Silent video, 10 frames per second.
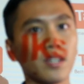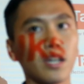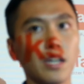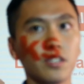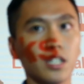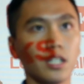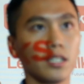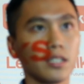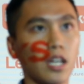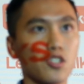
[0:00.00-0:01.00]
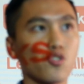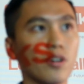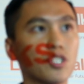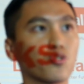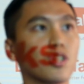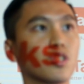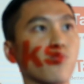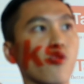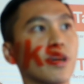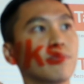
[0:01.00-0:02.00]
in the cultural exchange
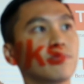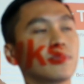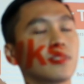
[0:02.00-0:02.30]
program,